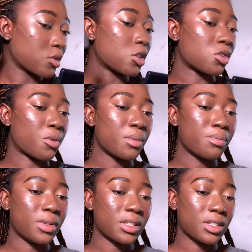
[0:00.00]
So when
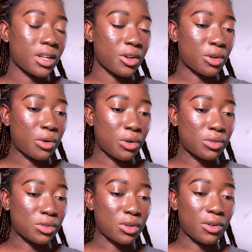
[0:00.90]
blending out your
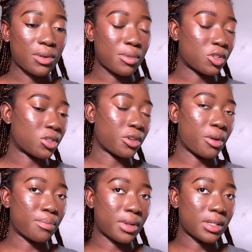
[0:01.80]
contour, you want to make sure that you're
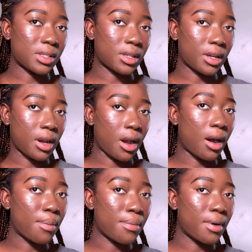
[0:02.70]
blending it
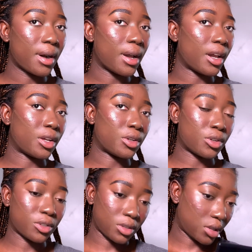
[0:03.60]
up and
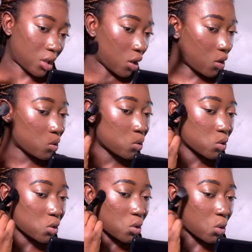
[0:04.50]
not down.
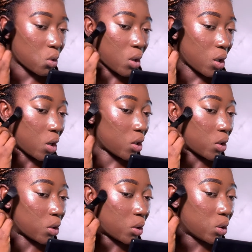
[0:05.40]
So go ahead
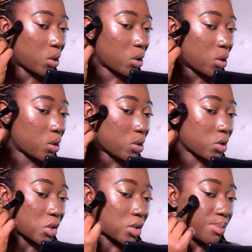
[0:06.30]
and
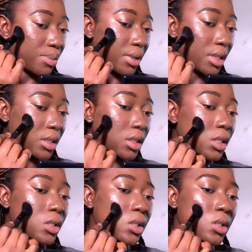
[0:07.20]
just blend
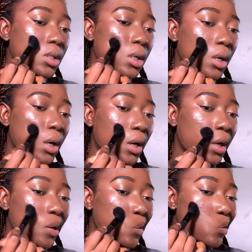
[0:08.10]
this up